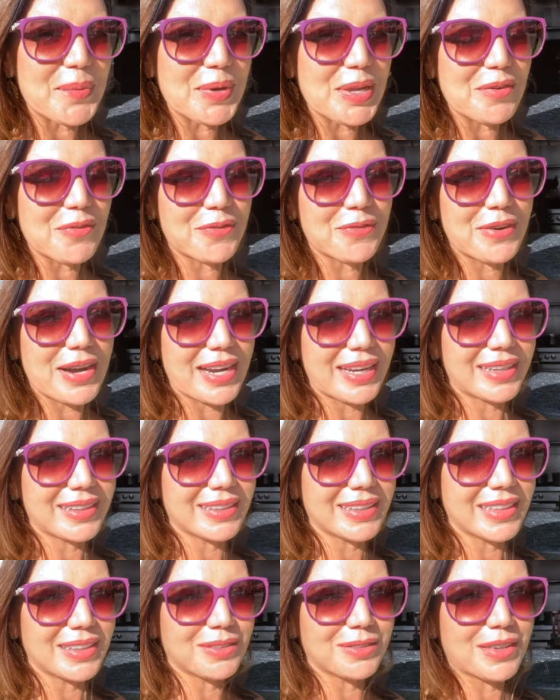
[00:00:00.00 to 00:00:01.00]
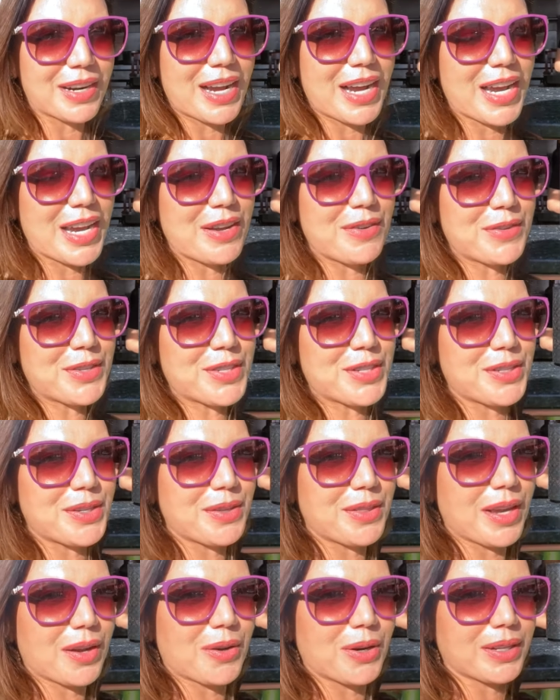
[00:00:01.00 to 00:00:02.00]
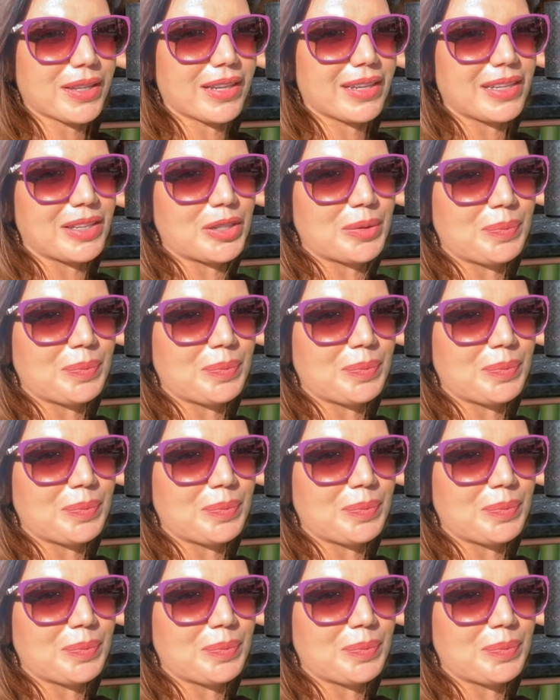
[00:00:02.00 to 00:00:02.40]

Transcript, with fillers: we finally arrived to the cortadito